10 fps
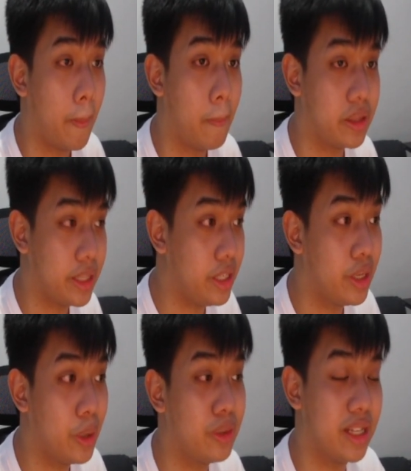But in
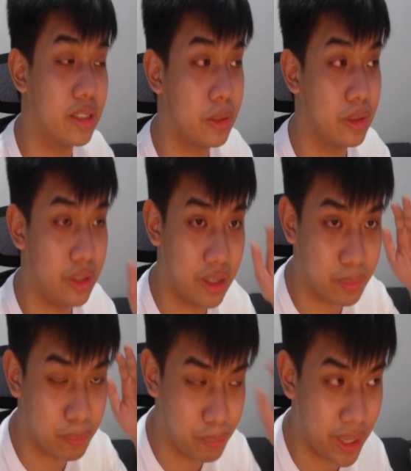here, there's
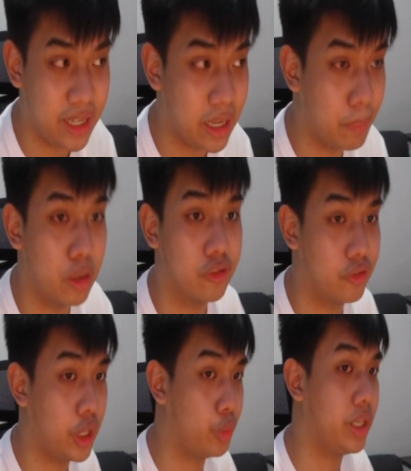big amount of
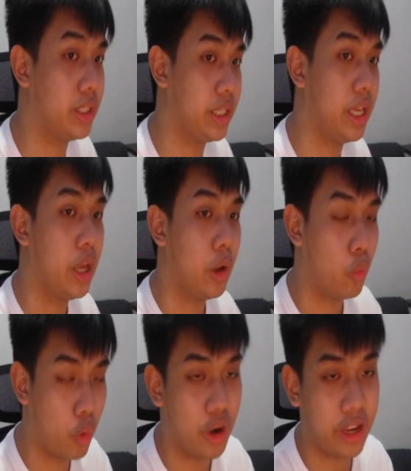liquidity
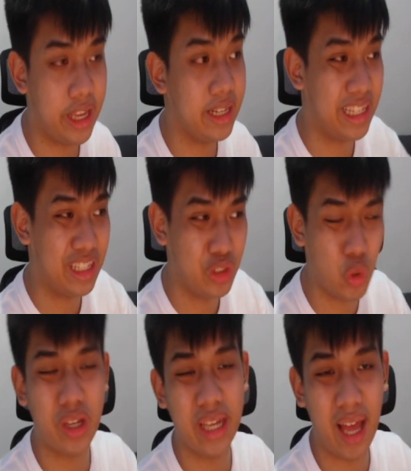wherein
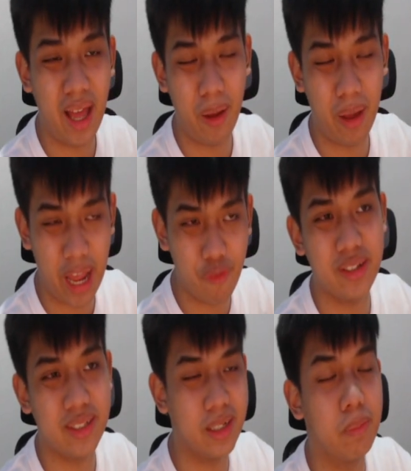you every
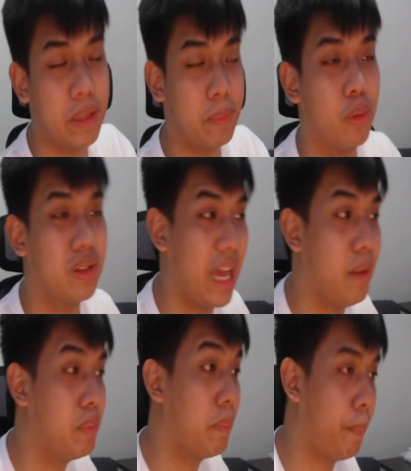single people can
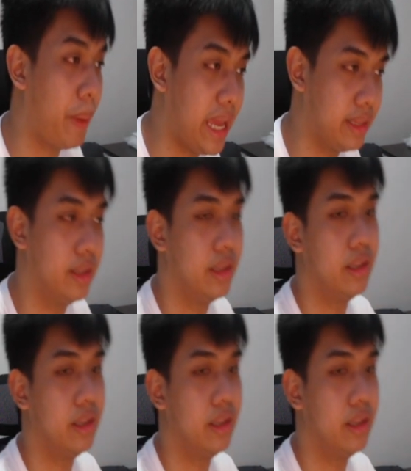be paid.